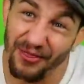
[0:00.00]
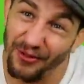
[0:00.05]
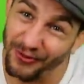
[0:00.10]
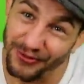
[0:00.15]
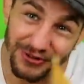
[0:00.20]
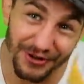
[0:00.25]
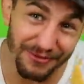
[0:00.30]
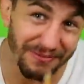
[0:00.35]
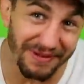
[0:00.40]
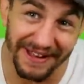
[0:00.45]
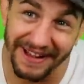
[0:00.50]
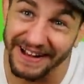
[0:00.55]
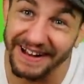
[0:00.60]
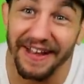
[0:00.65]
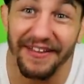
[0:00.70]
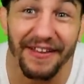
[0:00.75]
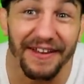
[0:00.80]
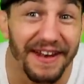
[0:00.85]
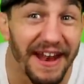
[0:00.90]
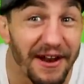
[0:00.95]
thought it was gonna be like
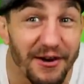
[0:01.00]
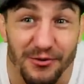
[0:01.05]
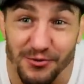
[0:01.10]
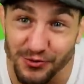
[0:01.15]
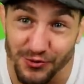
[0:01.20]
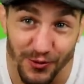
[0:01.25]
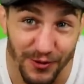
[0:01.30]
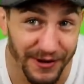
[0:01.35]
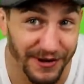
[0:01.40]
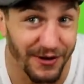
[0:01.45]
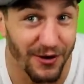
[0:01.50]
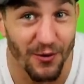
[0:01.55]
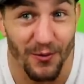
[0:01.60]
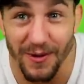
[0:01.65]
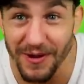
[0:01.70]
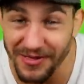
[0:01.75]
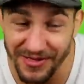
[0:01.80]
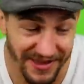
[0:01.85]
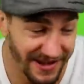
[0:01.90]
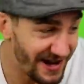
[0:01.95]
another Nendoroid to go
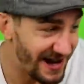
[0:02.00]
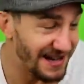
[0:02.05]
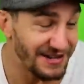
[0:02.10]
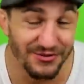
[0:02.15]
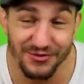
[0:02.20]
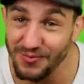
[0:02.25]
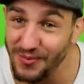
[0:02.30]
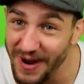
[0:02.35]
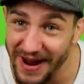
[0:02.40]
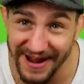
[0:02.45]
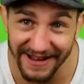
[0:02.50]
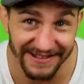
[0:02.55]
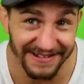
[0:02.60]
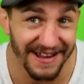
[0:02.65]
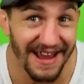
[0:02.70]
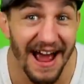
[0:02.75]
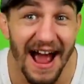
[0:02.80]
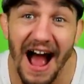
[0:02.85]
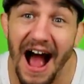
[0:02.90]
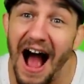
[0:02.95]
with it. I swear,
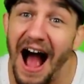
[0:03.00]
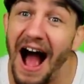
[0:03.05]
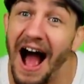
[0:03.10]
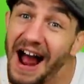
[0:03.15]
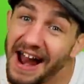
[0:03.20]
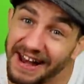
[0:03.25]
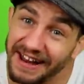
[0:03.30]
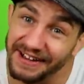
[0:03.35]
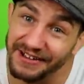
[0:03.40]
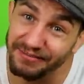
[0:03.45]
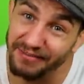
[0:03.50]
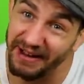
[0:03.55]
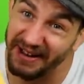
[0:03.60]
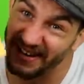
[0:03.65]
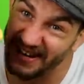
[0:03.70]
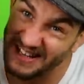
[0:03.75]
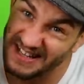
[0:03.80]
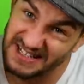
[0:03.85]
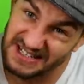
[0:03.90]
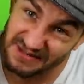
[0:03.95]
I didn't
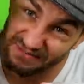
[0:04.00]
expect it.